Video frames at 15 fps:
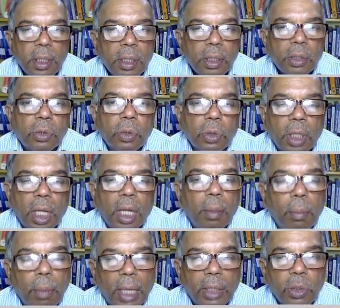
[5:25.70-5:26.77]
So the
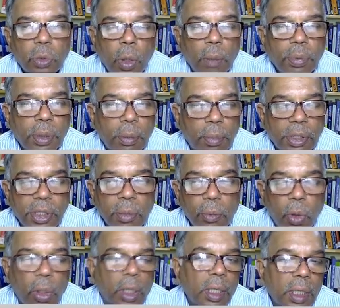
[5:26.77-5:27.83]
Black-Scholes option pricing
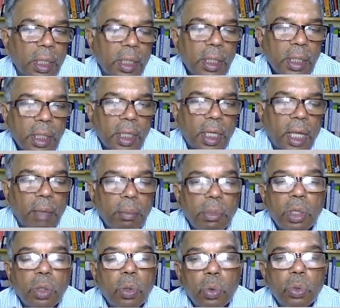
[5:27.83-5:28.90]
model can
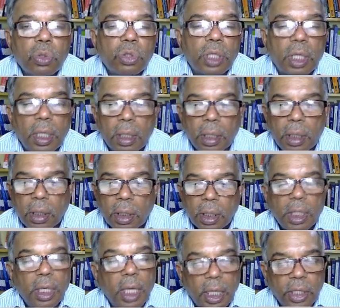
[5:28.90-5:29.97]
be used
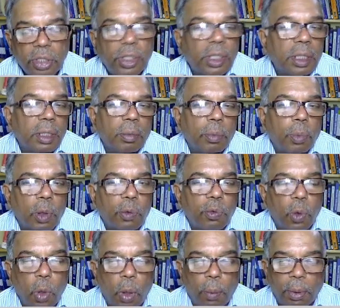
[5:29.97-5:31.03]
in hedging,
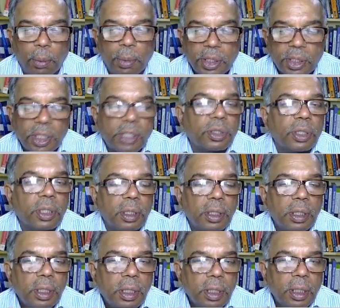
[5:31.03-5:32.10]
portfolio optimization,
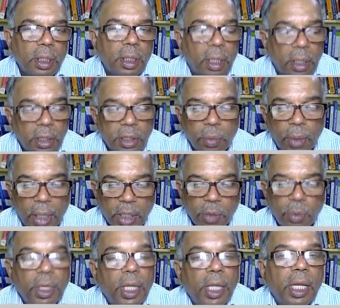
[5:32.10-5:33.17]
in risk
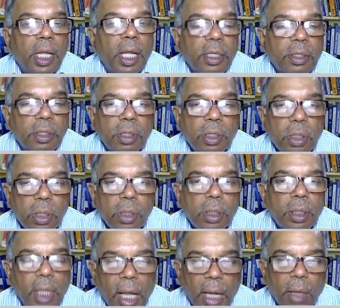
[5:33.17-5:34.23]
management areas,
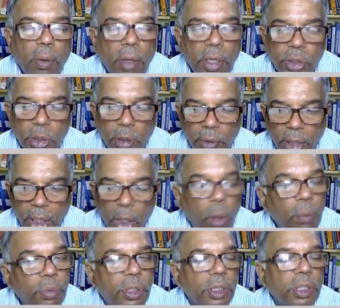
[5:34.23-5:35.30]
the calculation of real
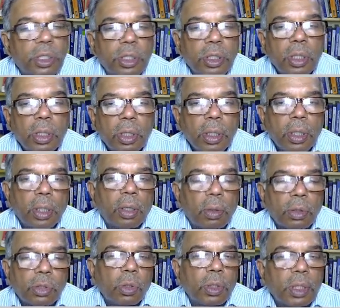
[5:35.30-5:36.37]
options, and
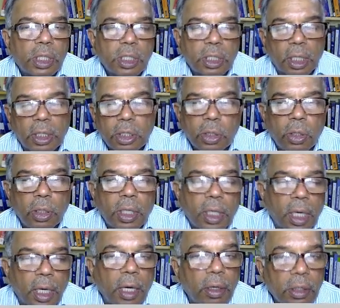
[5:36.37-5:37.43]
also in structured
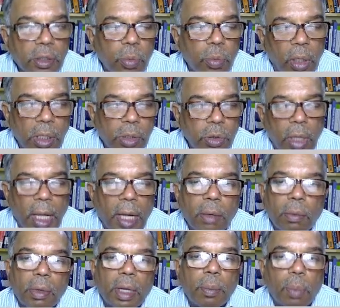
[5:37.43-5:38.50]
credit risk model to
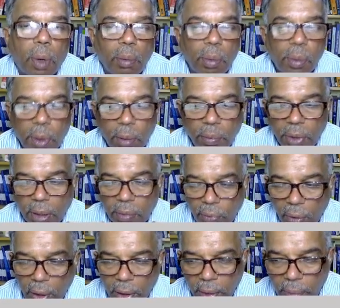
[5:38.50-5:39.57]
calculate probability of default.